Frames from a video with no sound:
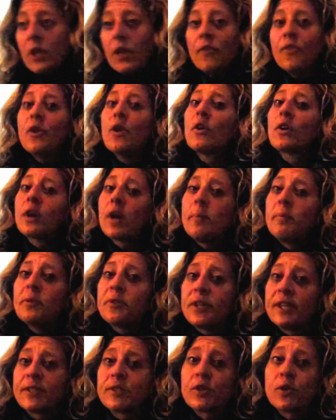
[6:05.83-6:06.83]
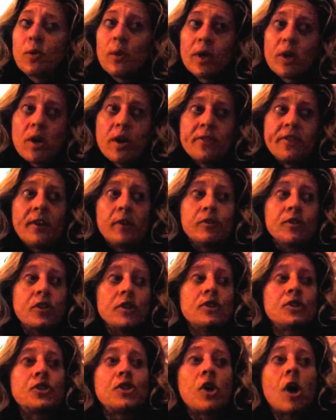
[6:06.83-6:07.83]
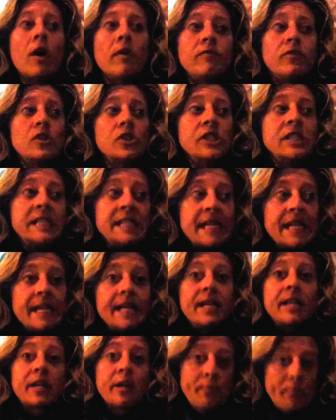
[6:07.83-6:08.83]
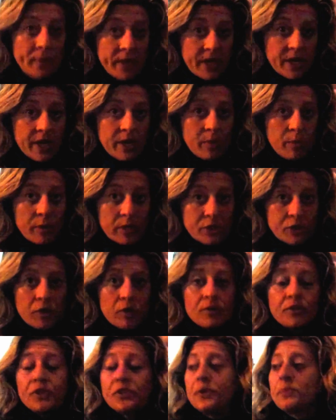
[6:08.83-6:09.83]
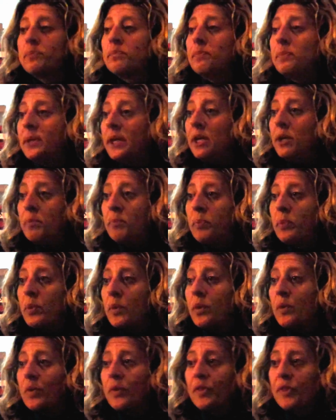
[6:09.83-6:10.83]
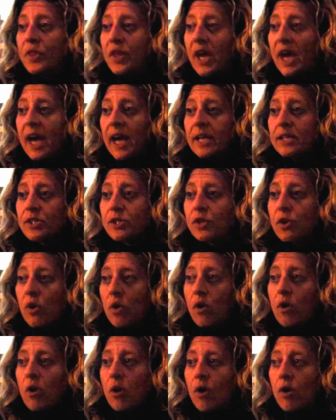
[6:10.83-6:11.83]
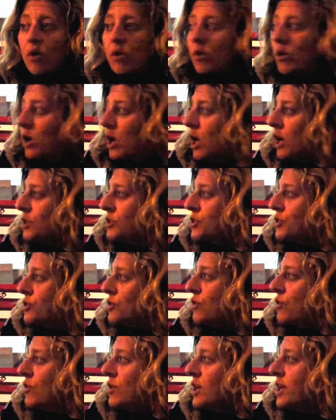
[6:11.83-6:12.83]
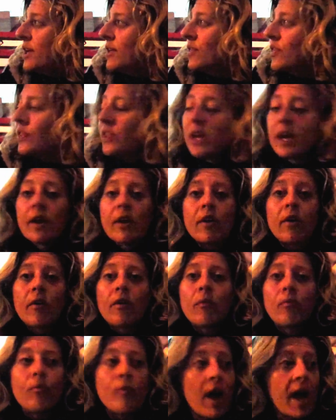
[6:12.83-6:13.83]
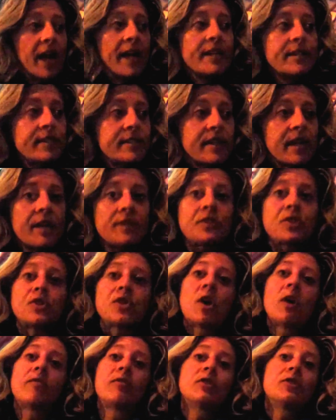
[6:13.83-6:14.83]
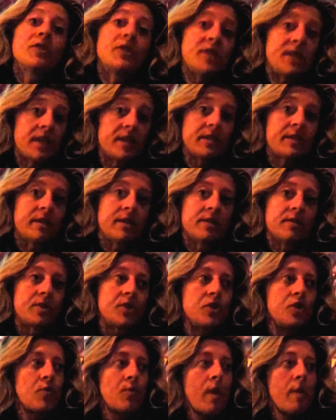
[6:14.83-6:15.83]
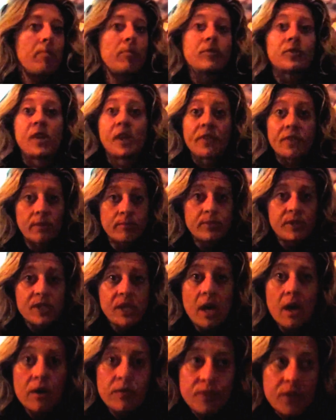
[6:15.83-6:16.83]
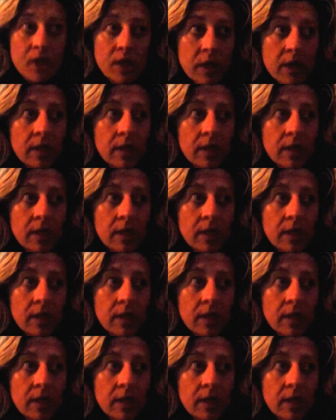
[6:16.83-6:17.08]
there are a couple things going on. There's a sovereignty committee, which are some people that are asserting their rights as sovereign citizens to represent themselves.